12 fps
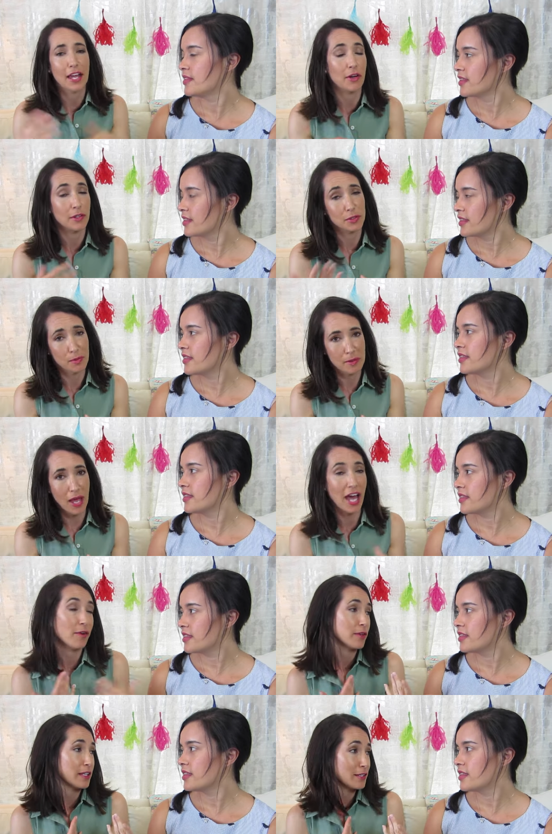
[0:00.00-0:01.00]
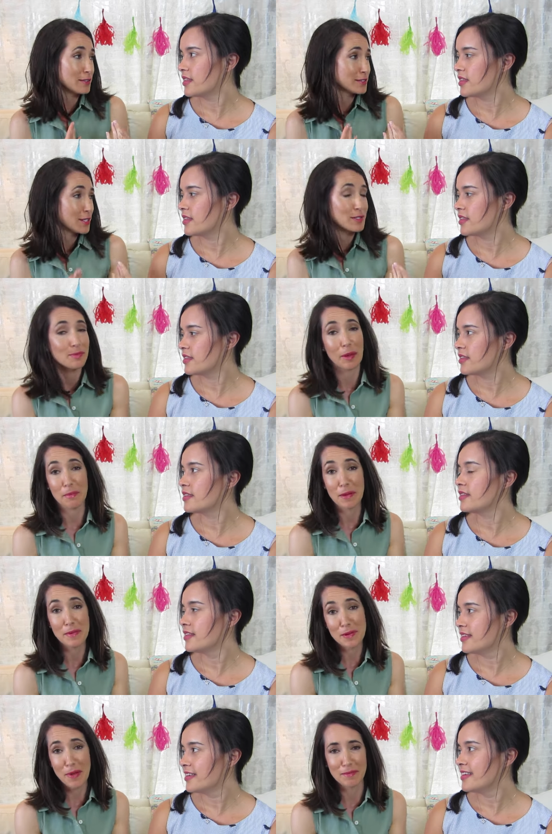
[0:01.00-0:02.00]
Speaker 1: I don't know. People, I don't really use those, but
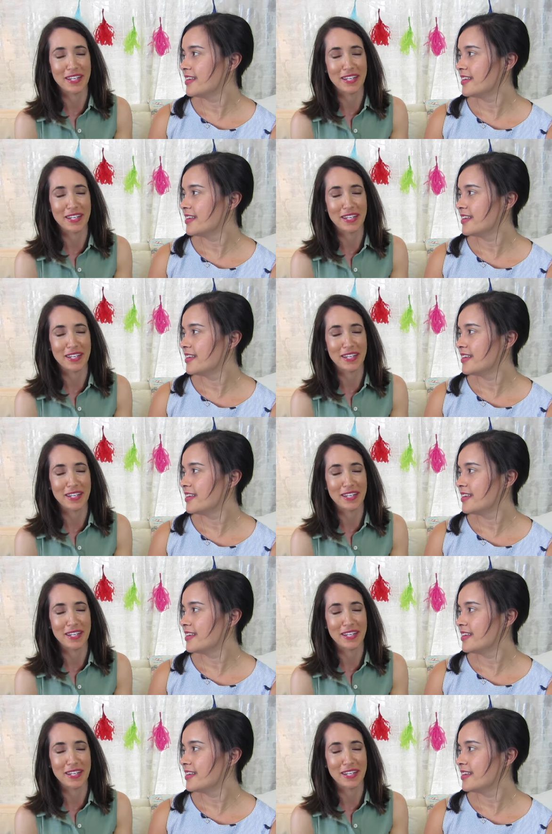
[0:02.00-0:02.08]
maybe your mom